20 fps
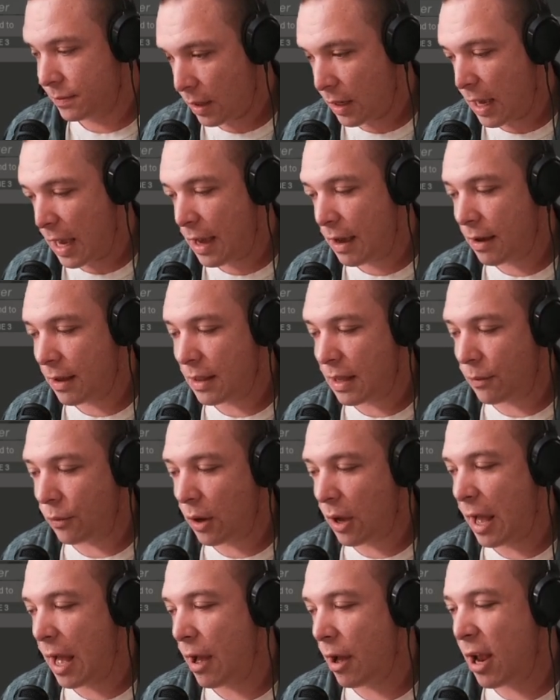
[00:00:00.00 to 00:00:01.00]
And
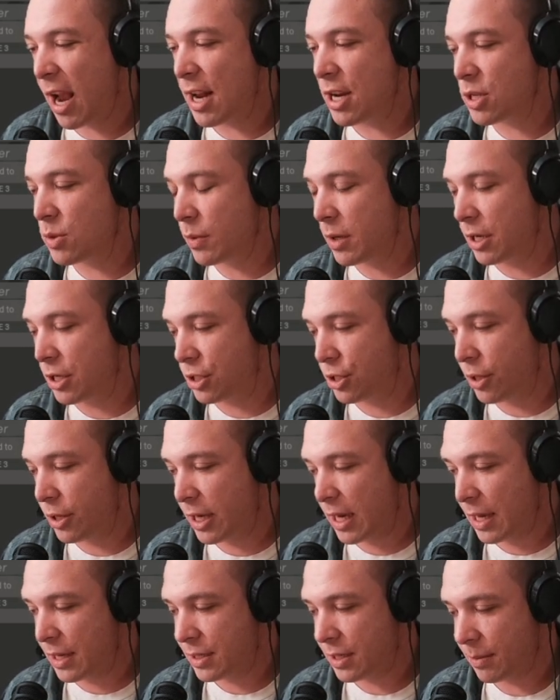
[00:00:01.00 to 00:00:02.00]
well, I just want to show you
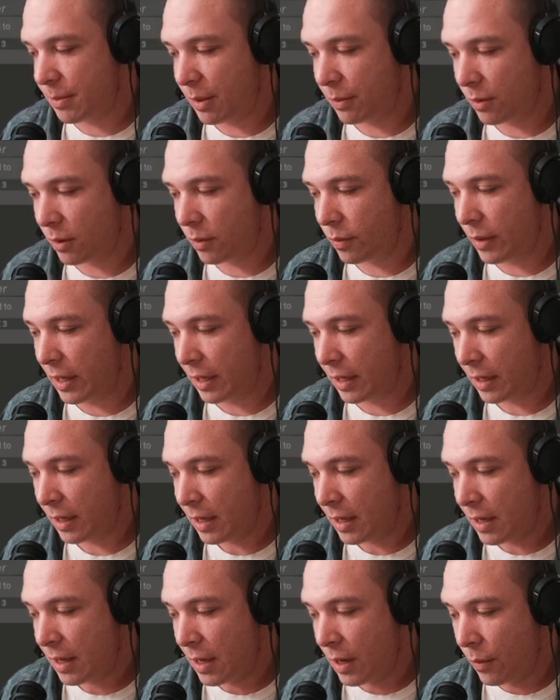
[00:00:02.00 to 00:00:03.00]
guys something real quick.
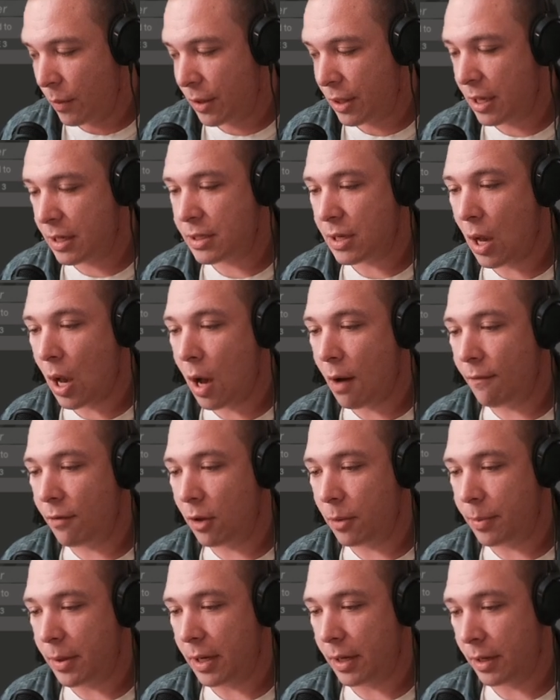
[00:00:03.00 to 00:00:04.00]
With this
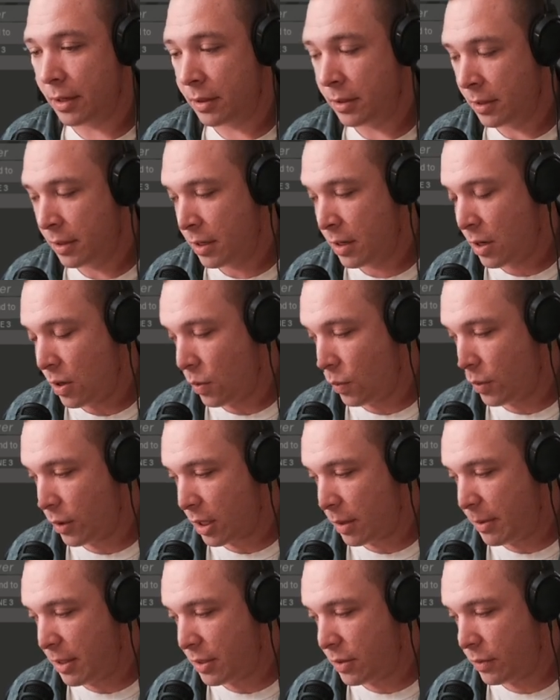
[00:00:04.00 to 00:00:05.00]
envelope here, we're
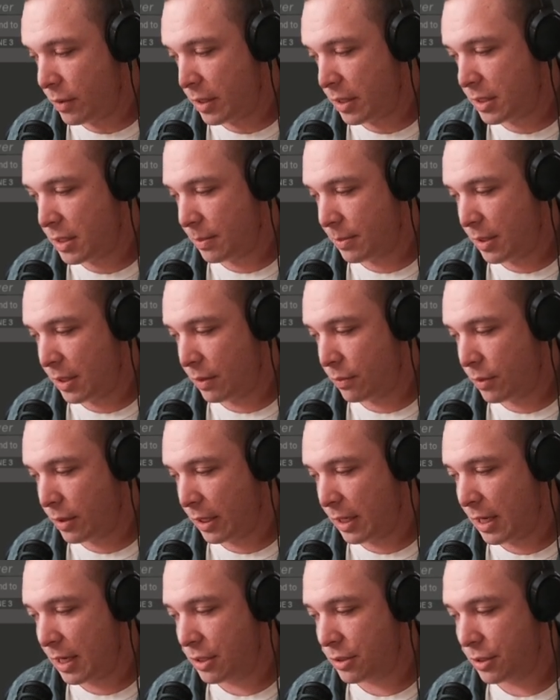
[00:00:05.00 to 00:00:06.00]
going to be doing something
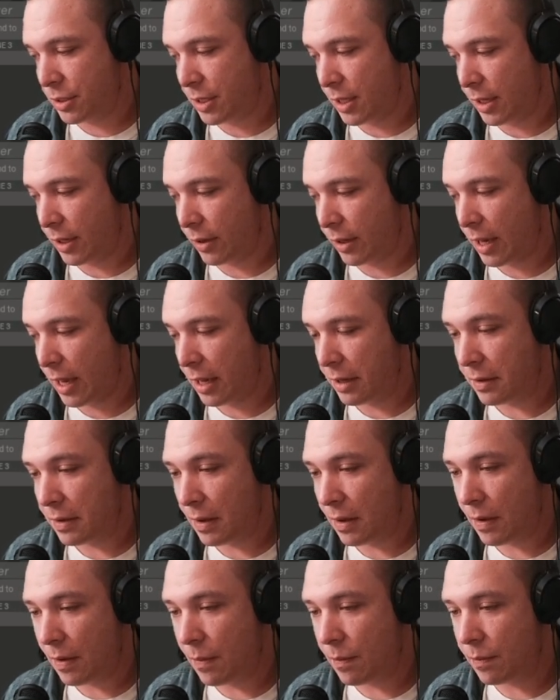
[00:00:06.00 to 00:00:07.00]
really interesting, okay?
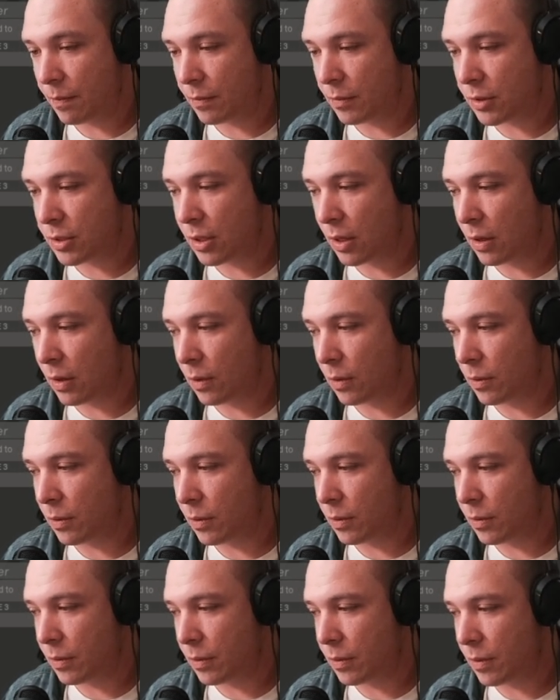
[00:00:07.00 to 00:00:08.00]
So,
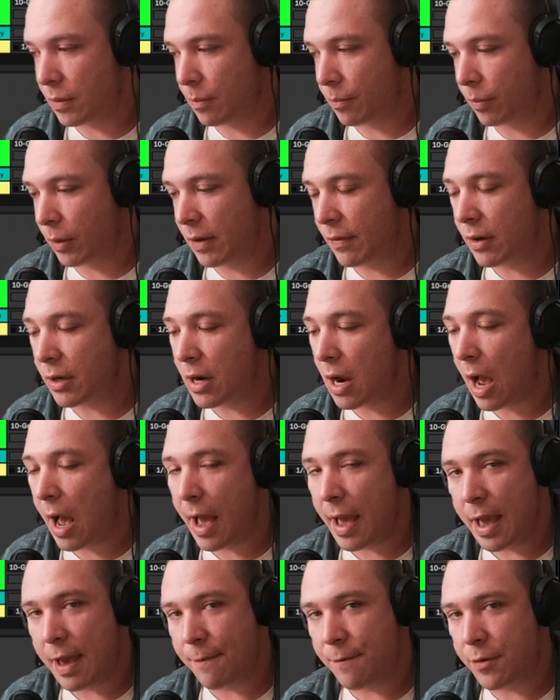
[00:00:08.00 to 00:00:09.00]
believe it or
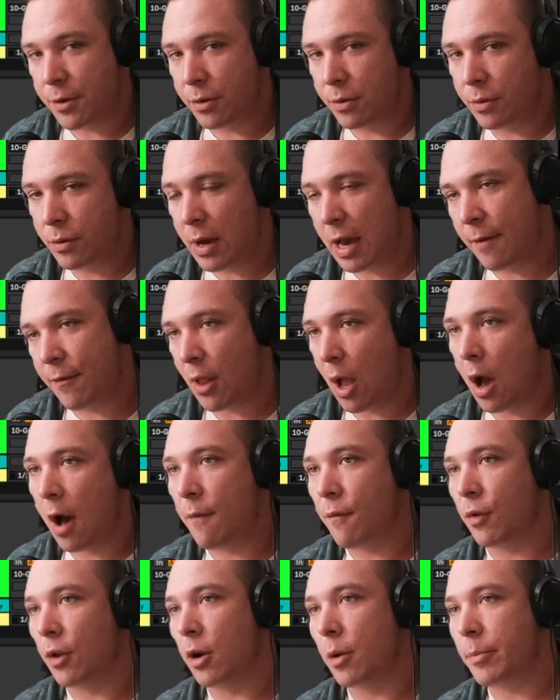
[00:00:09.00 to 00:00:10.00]
not, if you have an
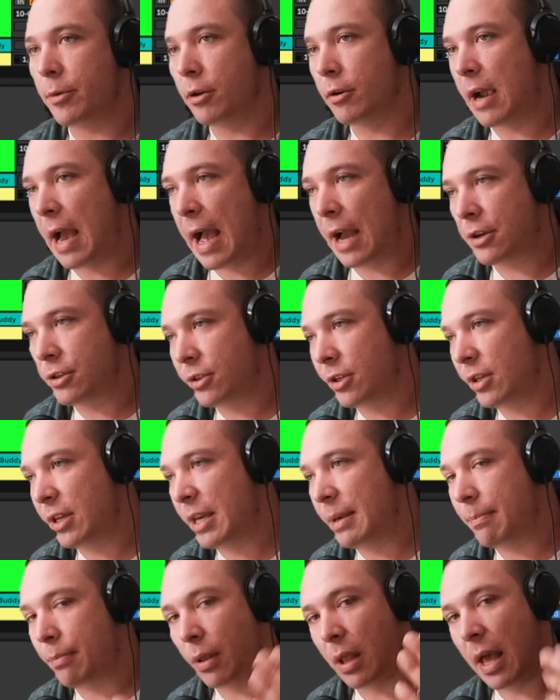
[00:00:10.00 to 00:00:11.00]
envelope, you're
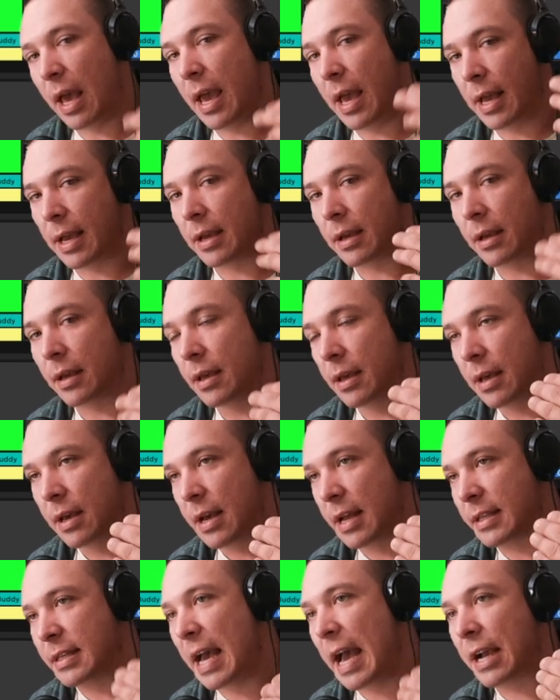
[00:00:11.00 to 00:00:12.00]
actually playing...
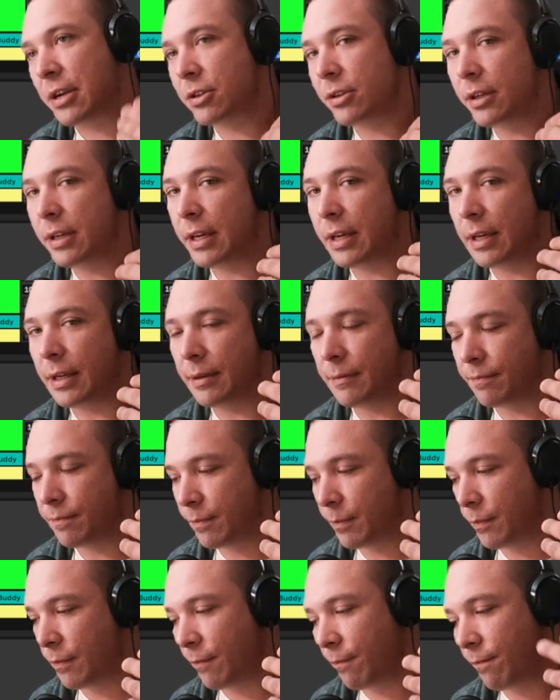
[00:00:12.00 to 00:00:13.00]
It's actually
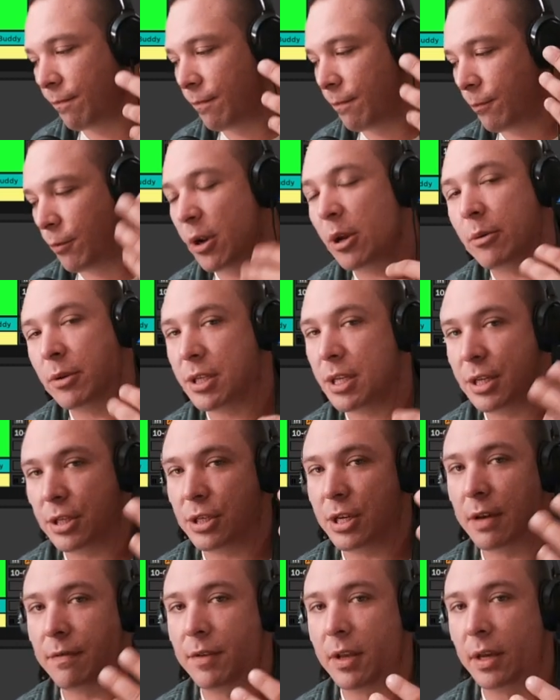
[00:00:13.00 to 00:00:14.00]
frequency
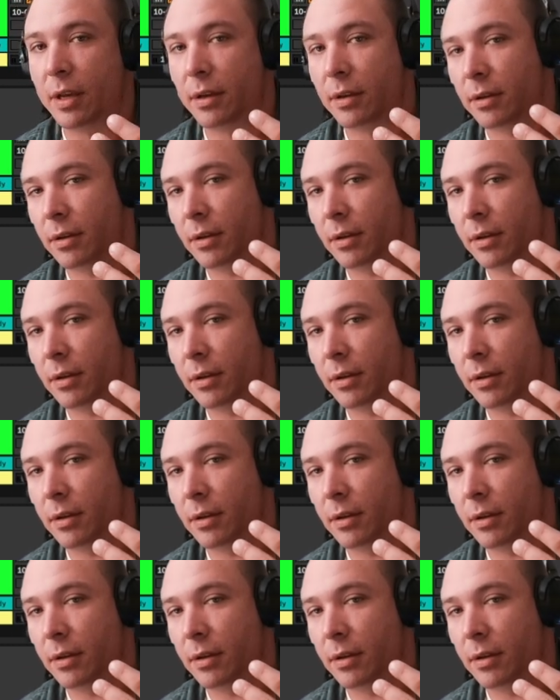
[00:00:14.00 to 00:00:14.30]
shifting